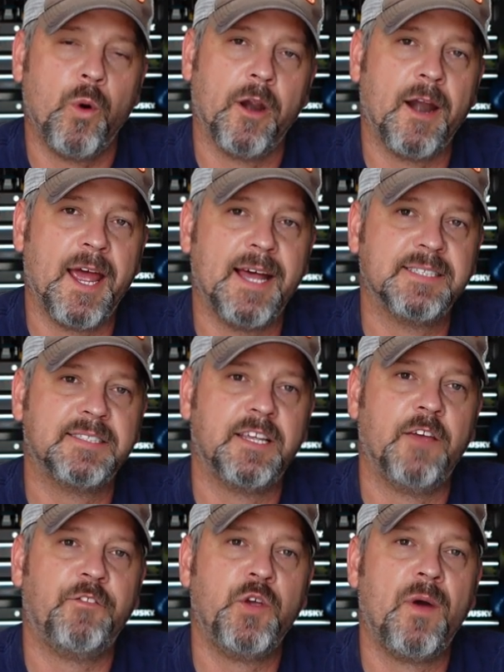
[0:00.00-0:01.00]
whereas
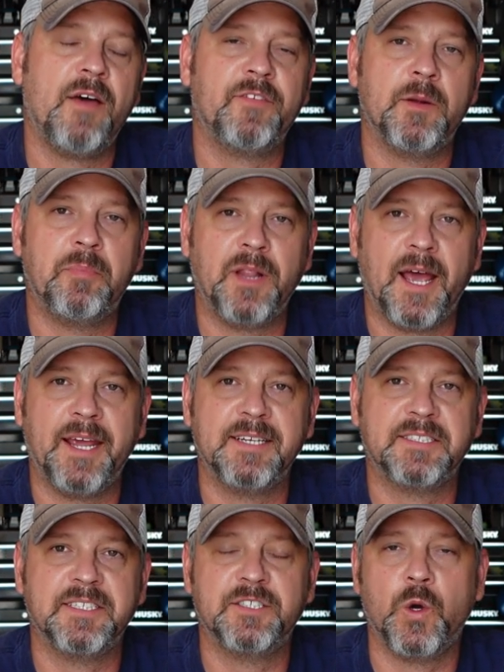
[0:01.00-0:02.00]
if you have an
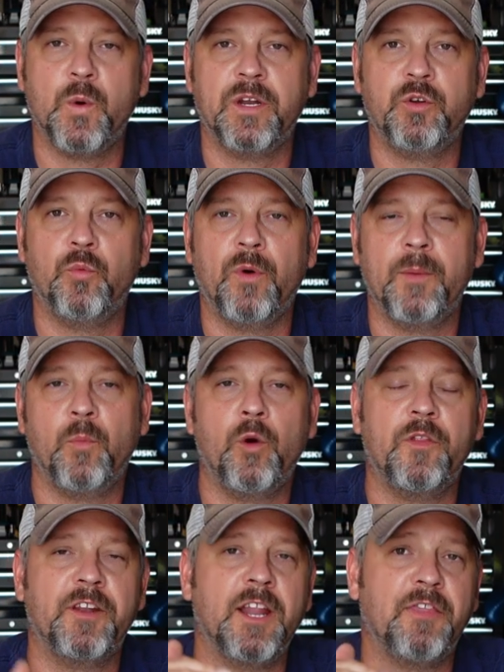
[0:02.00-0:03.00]
appliance that's going to run
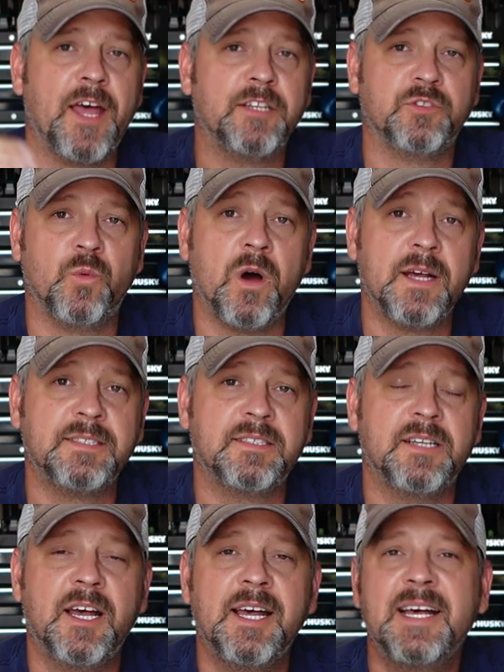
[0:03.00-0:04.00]
more than 1,000
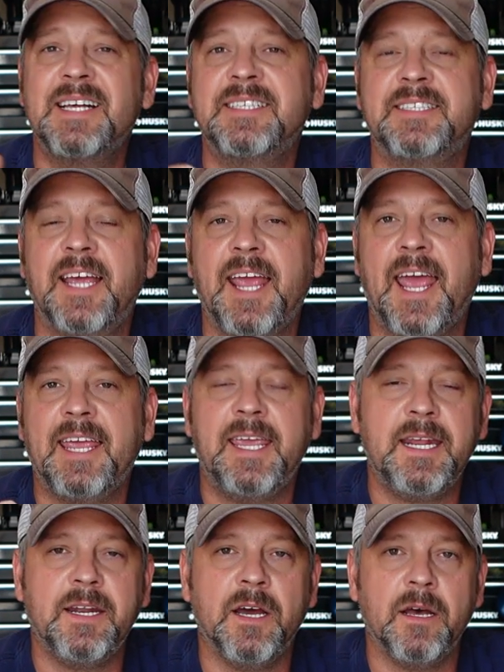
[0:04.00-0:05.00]
watts, say a
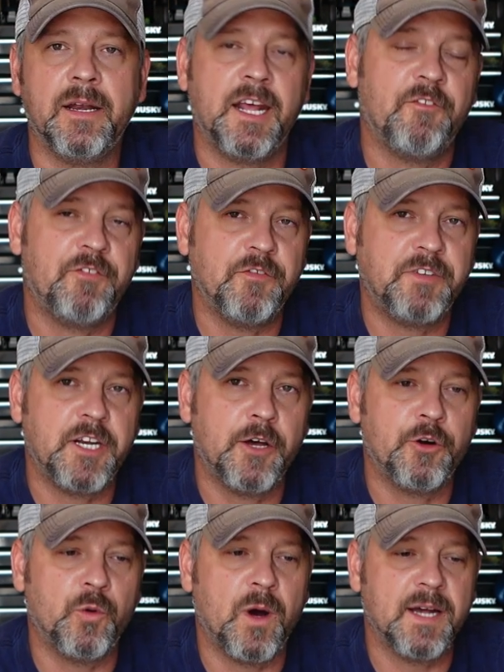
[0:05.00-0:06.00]
heat gun at
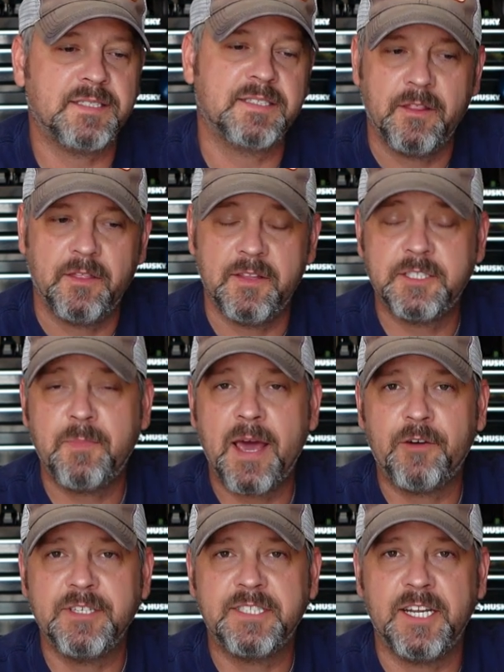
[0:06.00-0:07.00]
1,500 watts, this
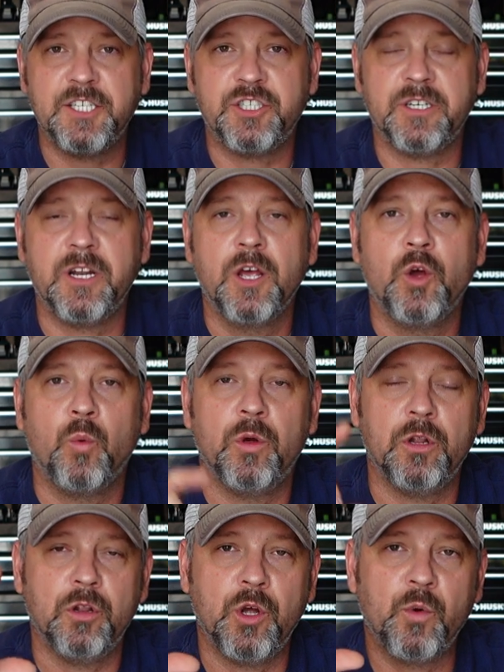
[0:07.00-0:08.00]
battery station
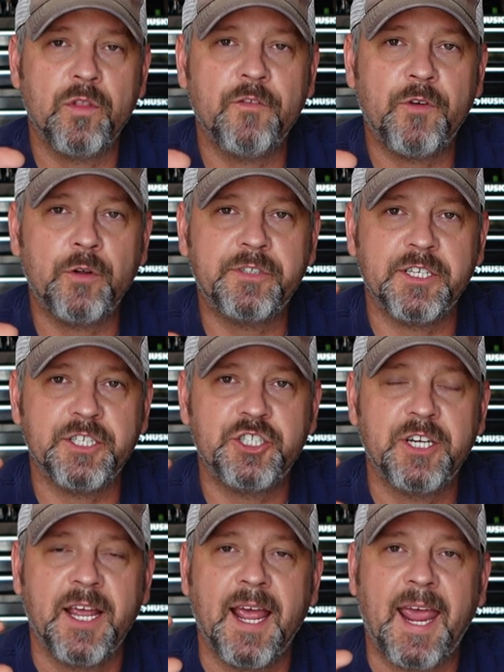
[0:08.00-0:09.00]
will lower the
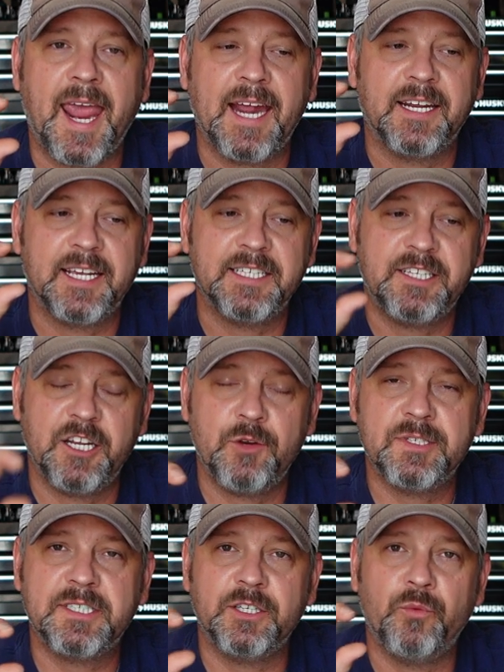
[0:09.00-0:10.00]
voltage and
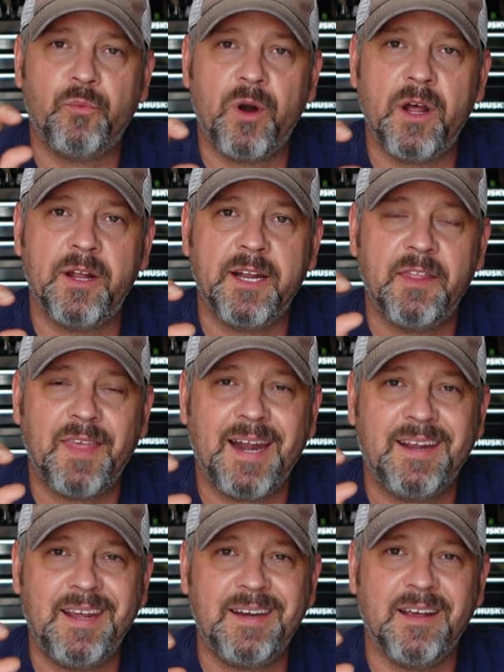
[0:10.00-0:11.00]
continuously run that
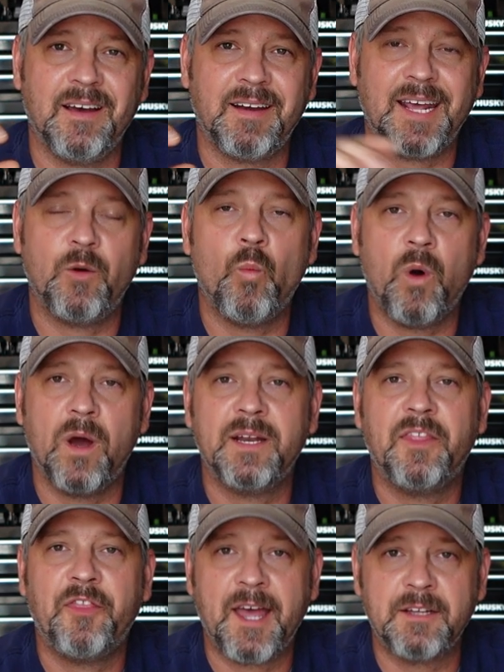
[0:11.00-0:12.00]
heat gun at
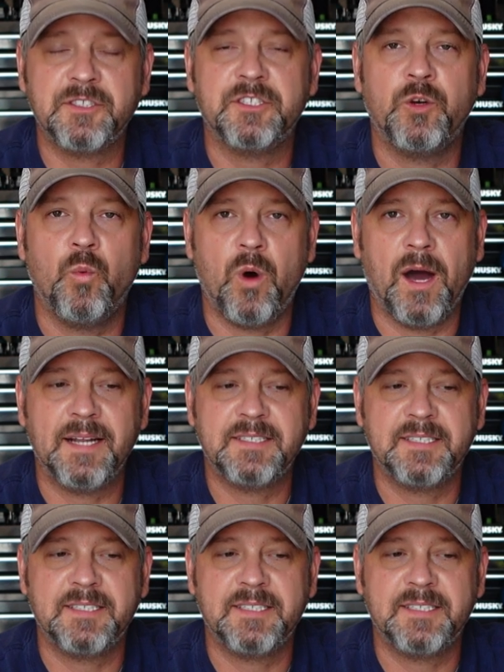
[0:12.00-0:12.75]
1,000 watts.